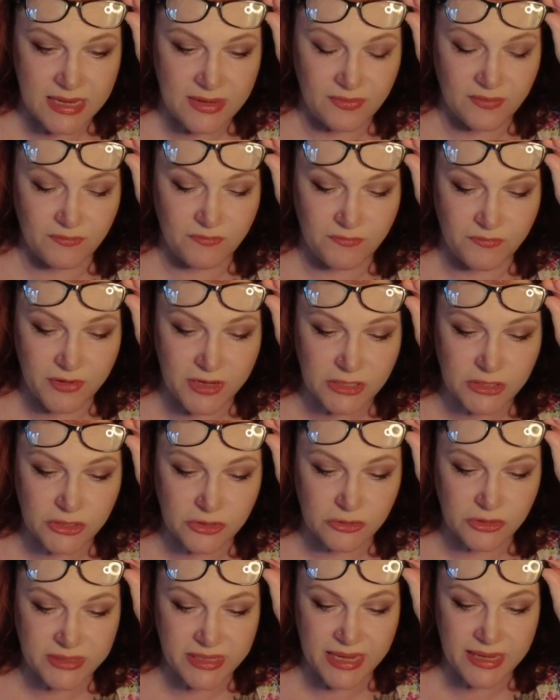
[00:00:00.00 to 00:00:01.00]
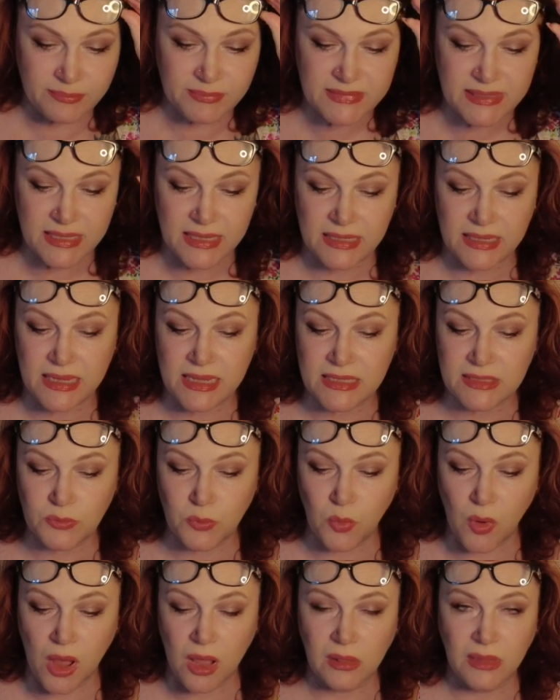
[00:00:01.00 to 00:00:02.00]
the Fishers emptying his
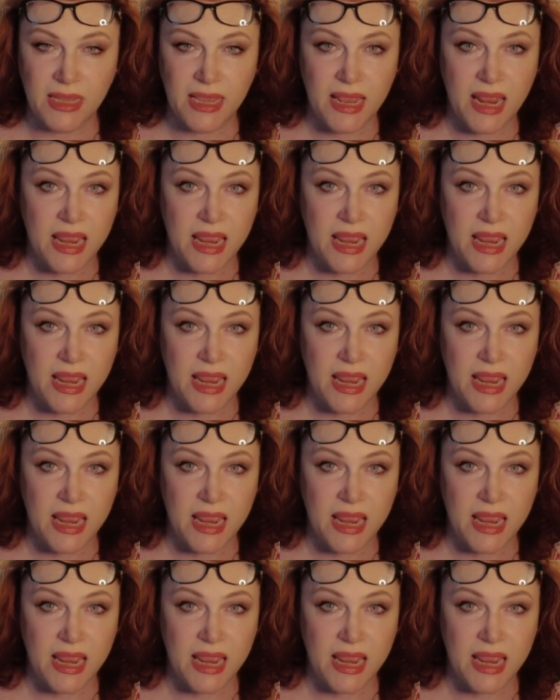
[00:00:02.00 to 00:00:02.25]
wallet